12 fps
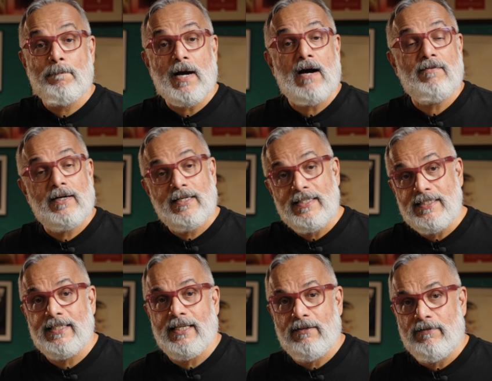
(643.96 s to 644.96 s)
power
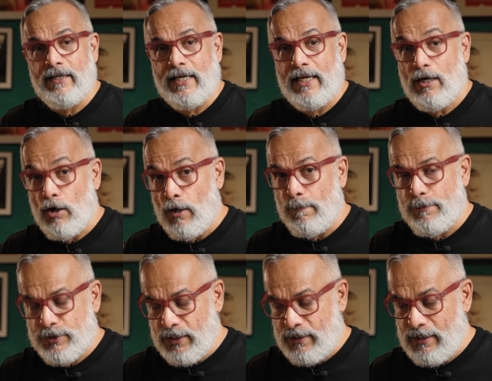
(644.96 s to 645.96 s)
delivery
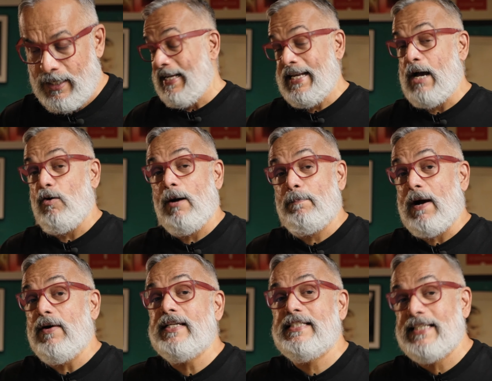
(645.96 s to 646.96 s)
option. Now, a
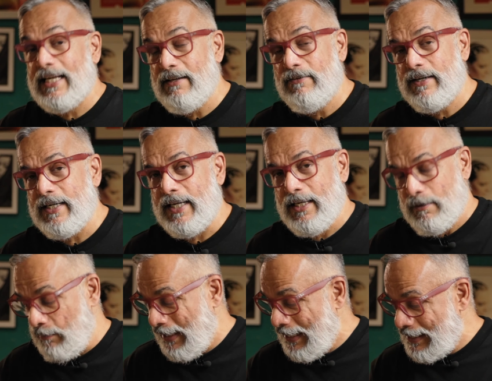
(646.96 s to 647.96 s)
power delivery
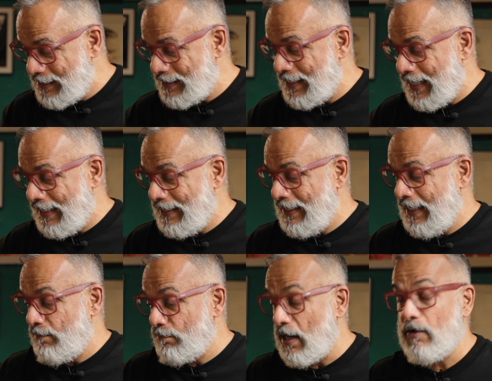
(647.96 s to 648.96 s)
means that
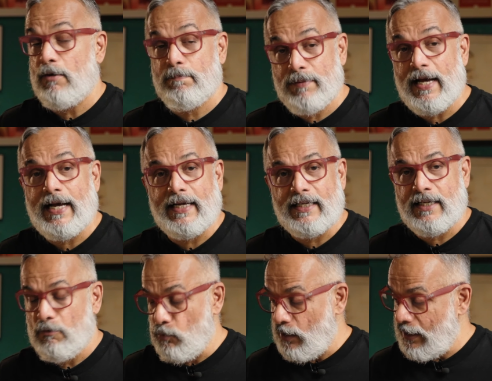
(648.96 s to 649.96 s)
the power
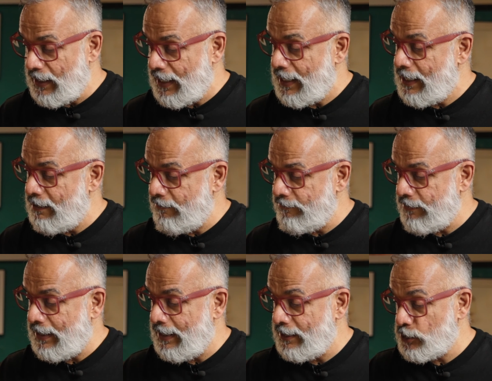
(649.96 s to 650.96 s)
pack will have
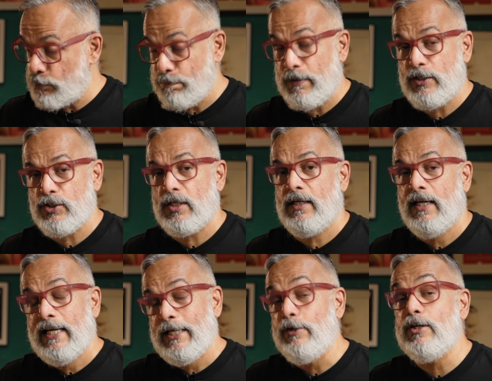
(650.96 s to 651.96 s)
a special
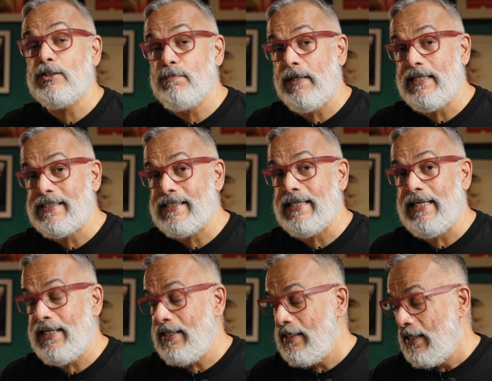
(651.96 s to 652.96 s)

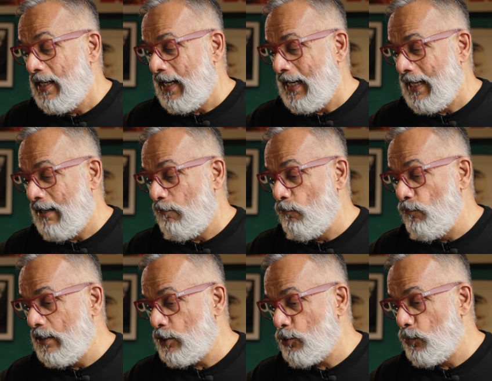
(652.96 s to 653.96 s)
USB-C
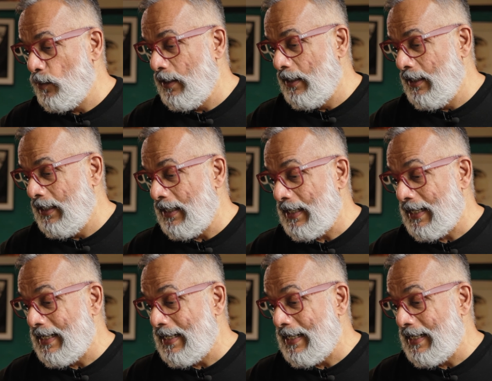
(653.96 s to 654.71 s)
which will